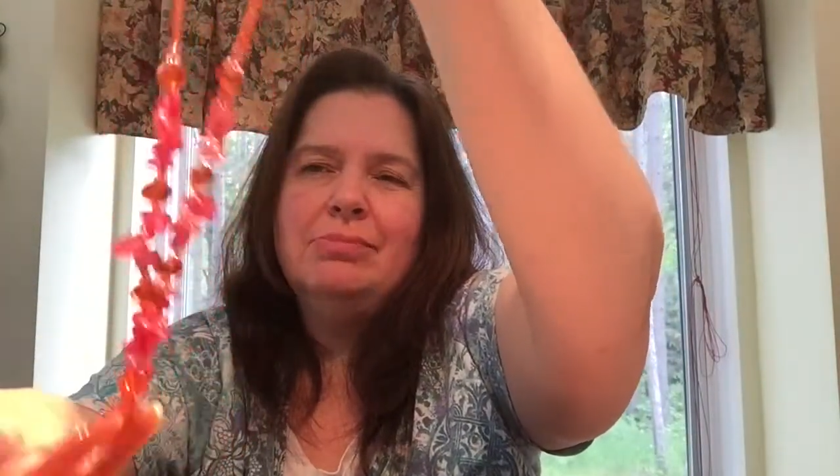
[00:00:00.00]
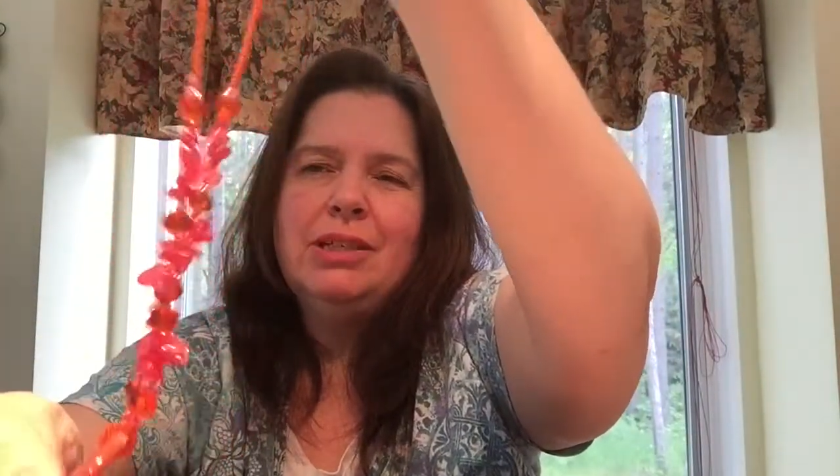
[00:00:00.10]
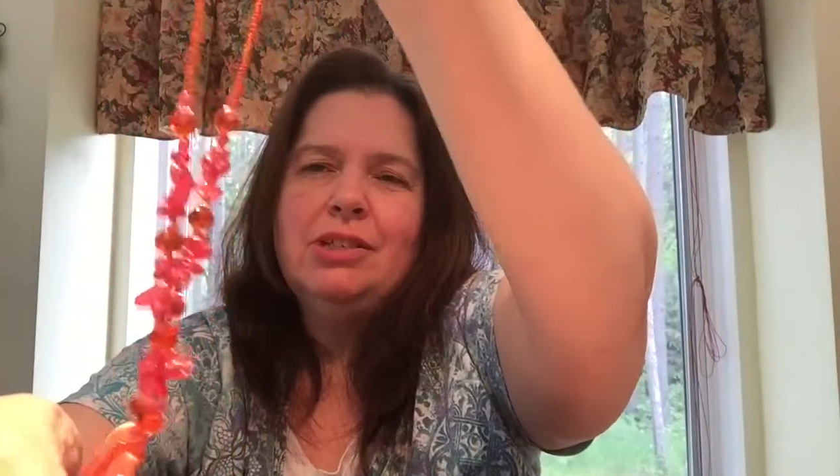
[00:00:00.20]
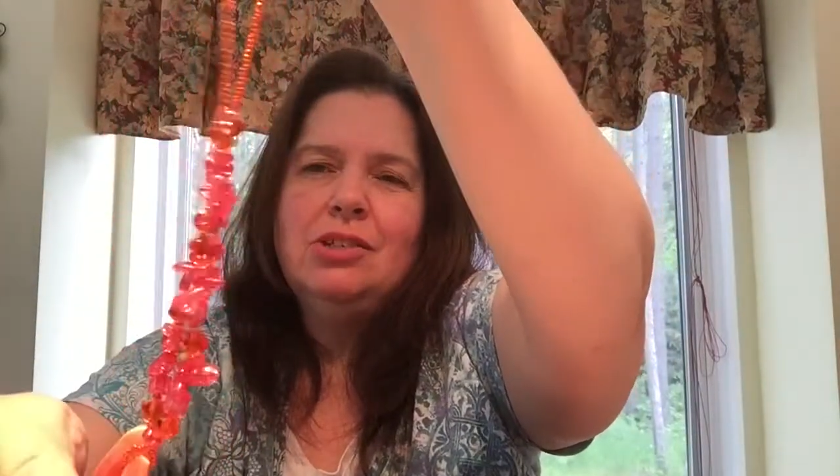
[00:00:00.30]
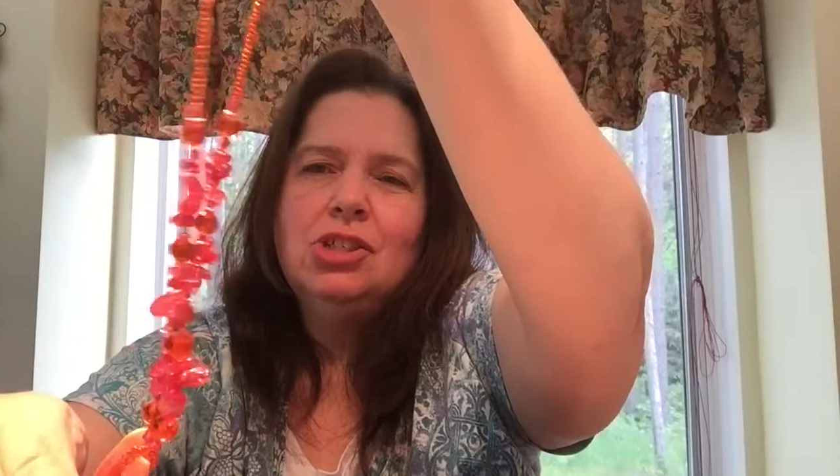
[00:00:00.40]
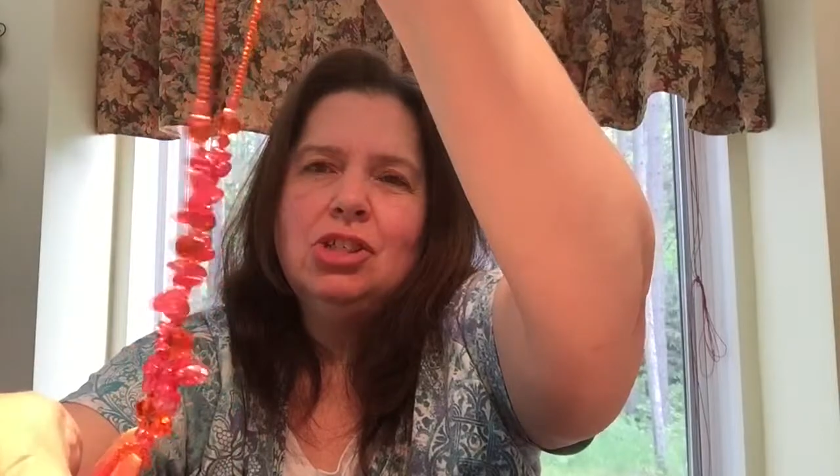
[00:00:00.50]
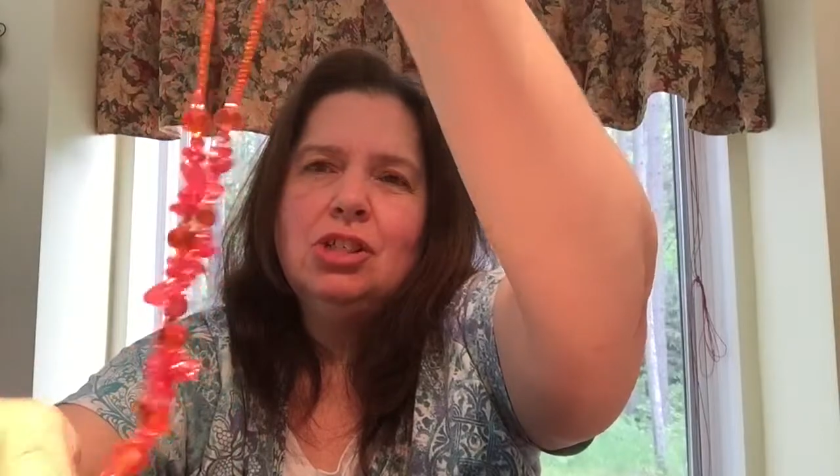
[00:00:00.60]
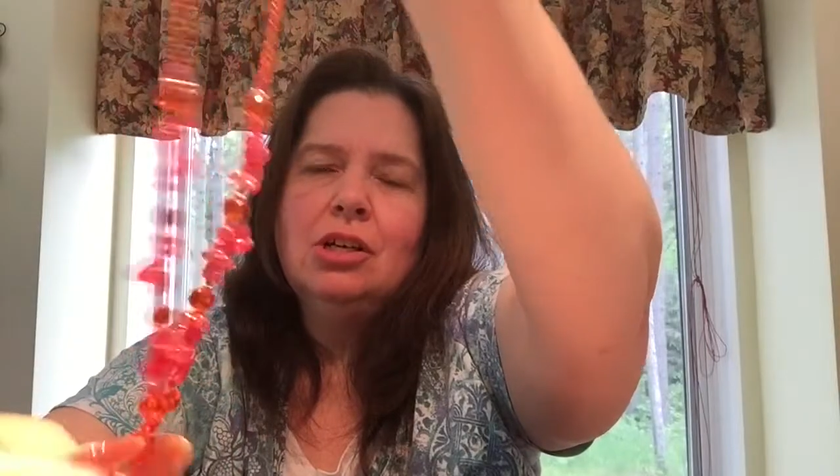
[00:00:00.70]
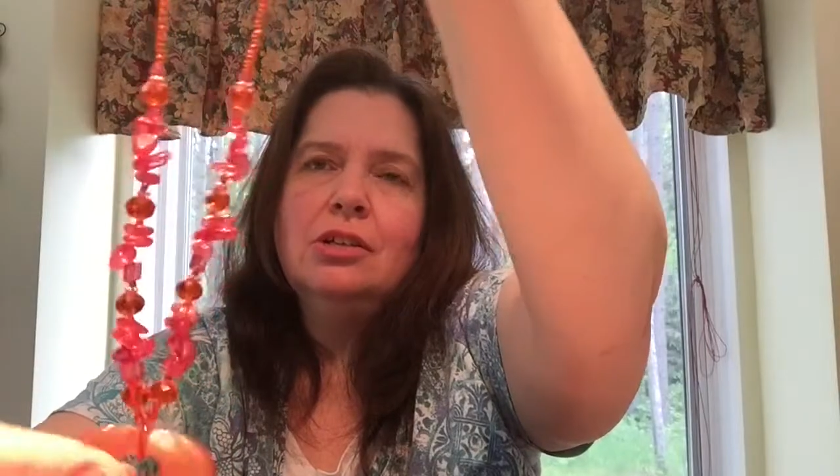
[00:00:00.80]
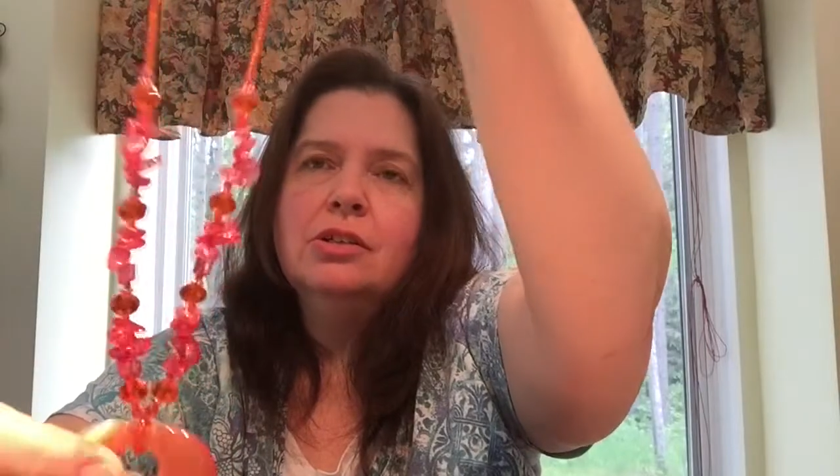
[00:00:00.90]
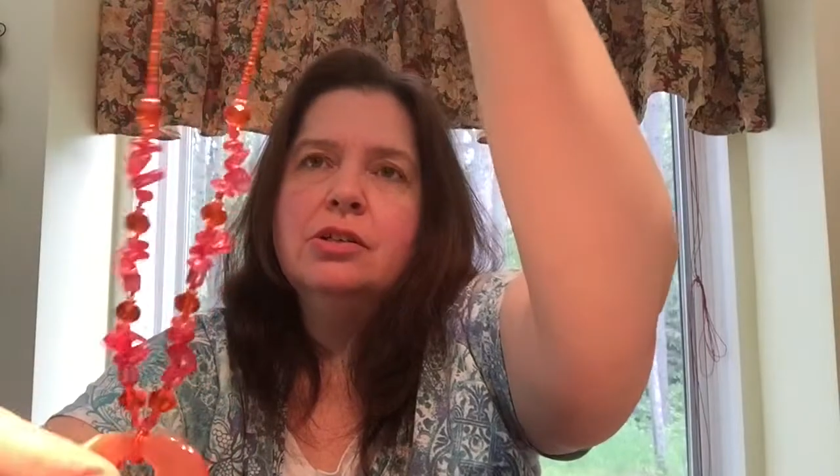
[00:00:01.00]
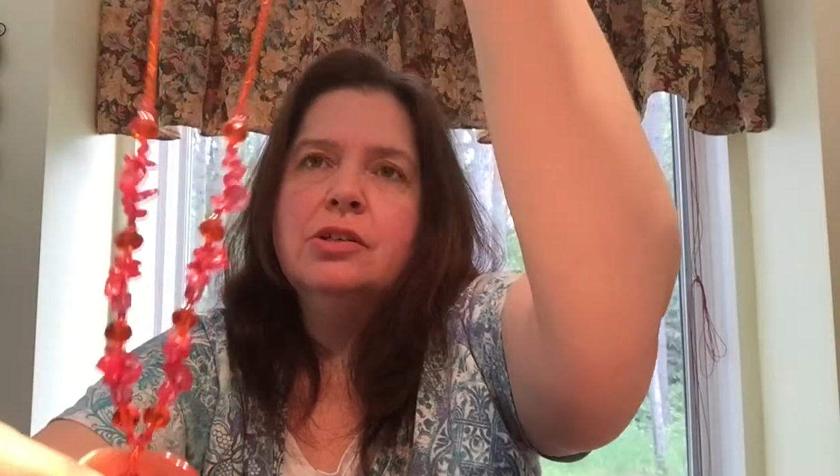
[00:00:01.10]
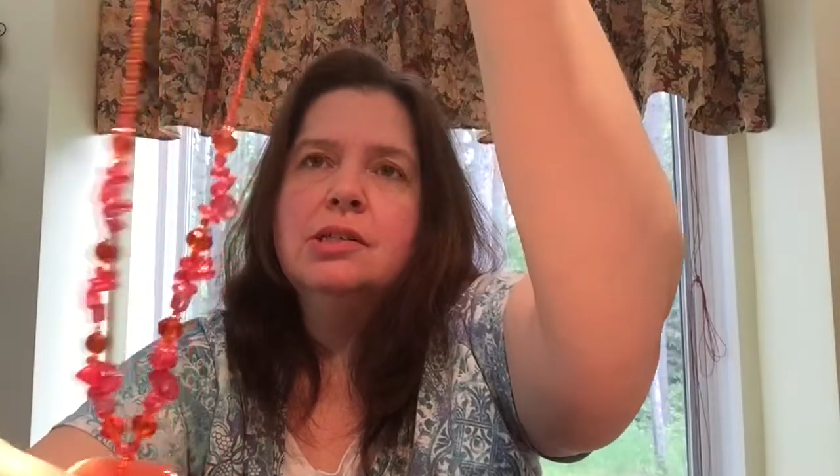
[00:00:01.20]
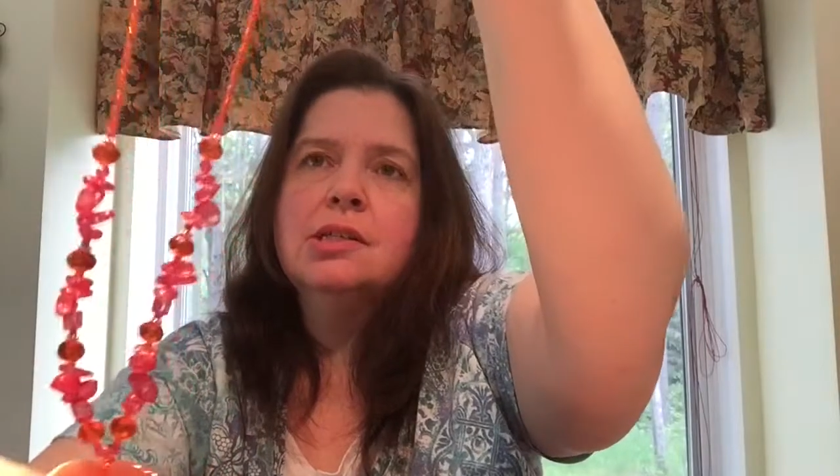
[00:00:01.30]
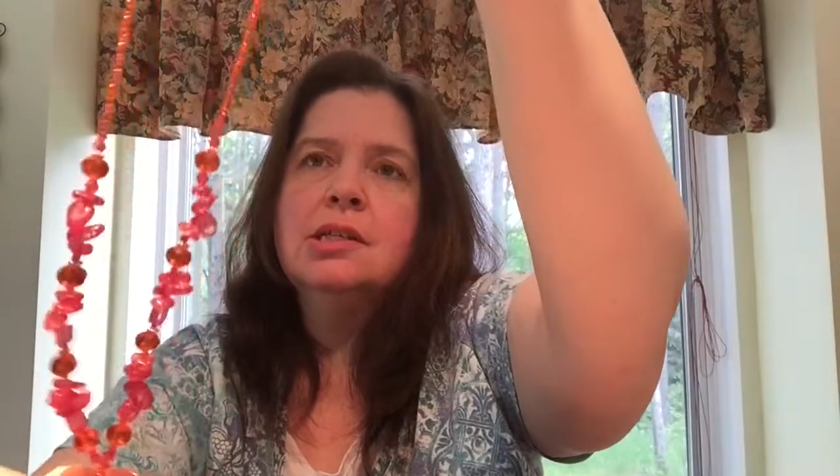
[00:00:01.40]
peach
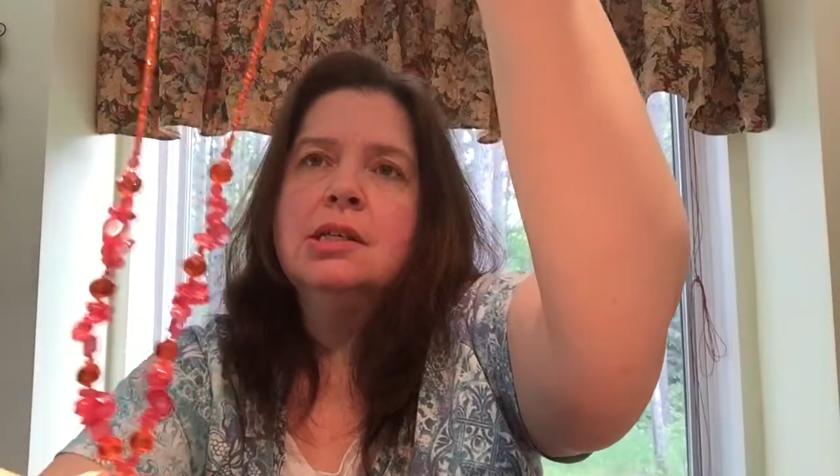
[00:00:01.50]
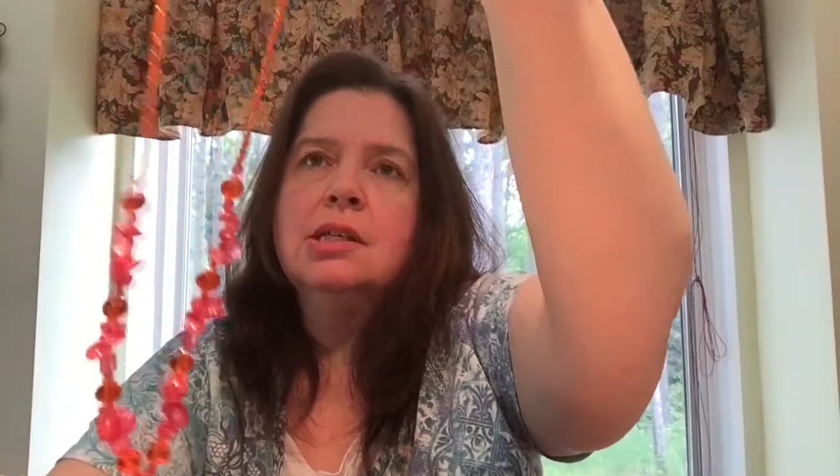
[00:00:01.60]
colors,